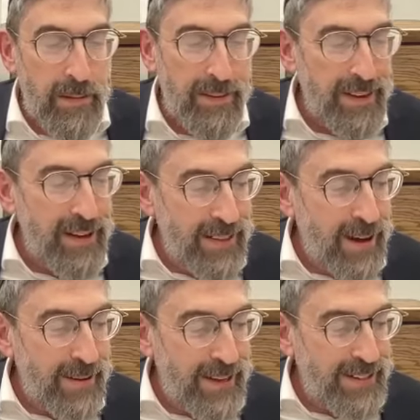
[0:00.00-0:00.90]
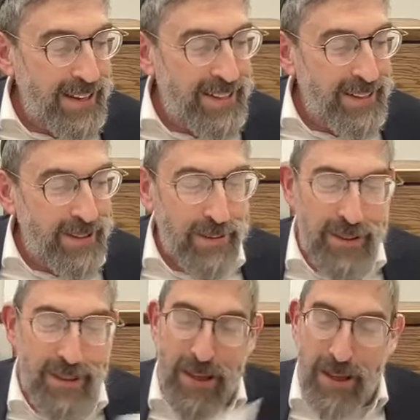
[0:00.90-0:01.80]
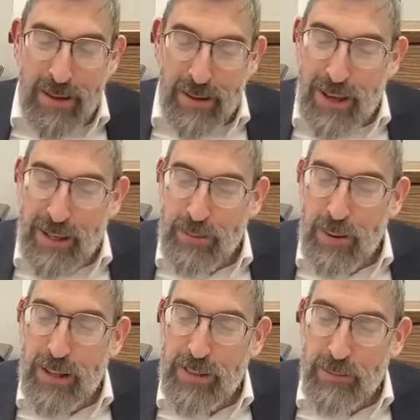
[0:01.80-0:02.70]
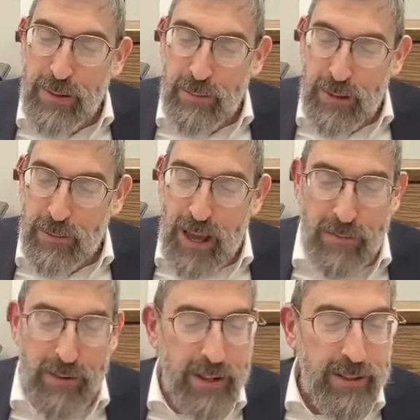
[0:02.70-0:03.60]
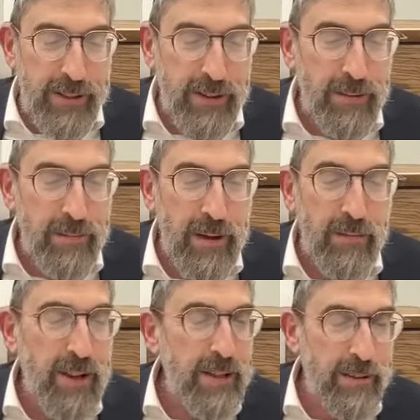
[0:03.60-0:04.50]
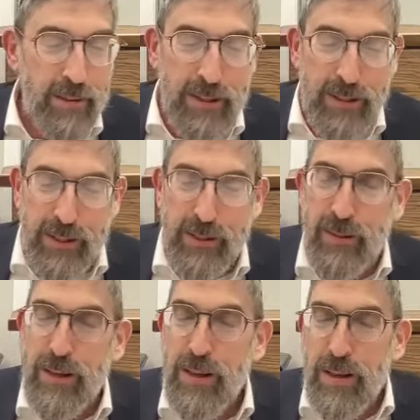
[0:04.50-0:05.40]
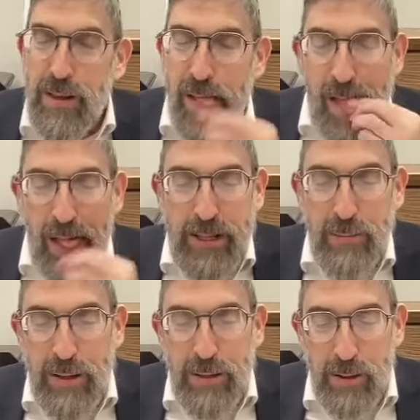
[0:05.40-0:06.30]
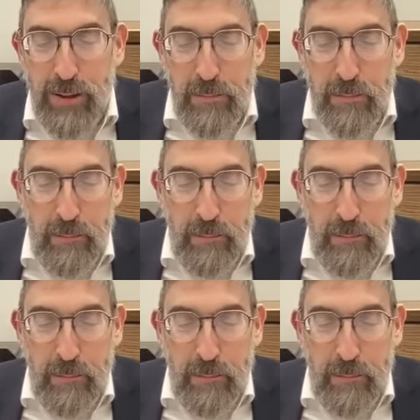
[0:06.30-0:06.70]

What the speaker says: Yeah, now he has the answer. No. Guess what? We have an answer. We have an answer. Well, let's somebody told him.